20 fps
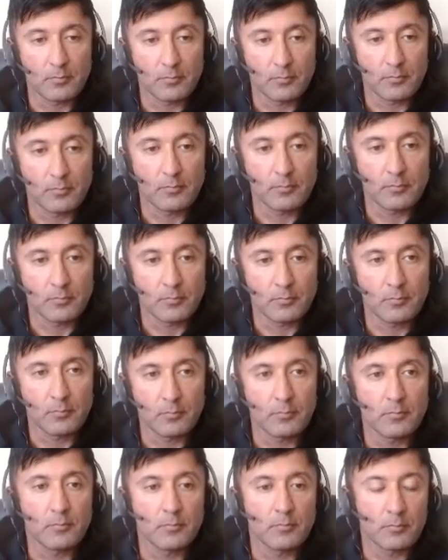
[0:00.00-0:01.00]

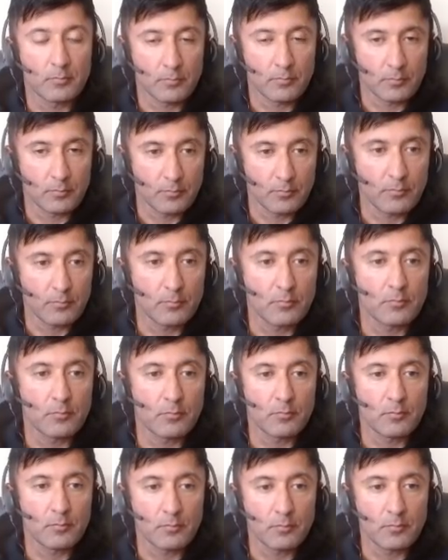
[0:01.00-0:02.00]

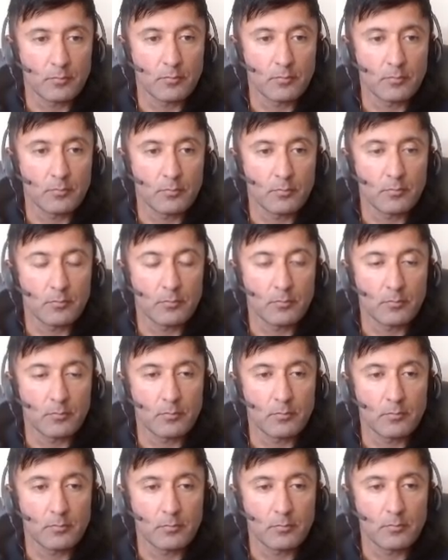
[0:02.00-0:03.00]

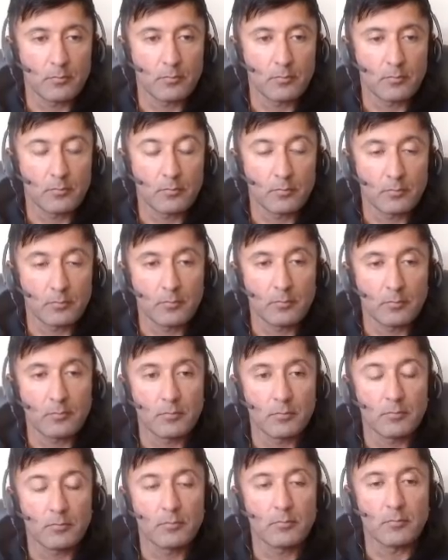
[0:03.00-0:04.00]

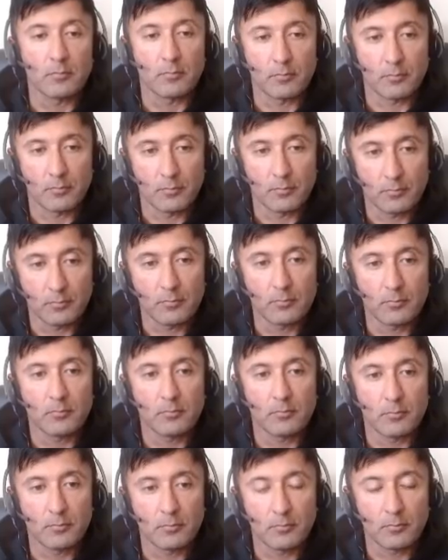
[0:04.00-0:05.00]

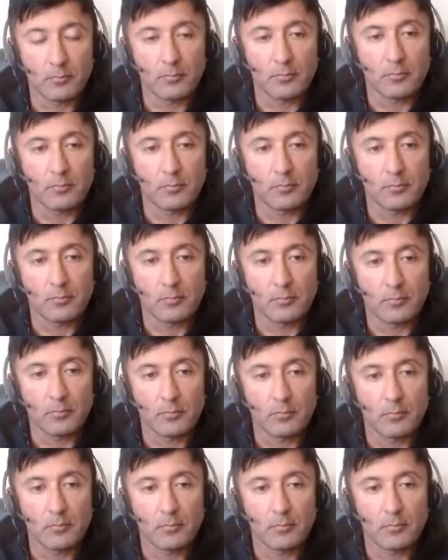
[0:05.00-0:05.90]
[no speech]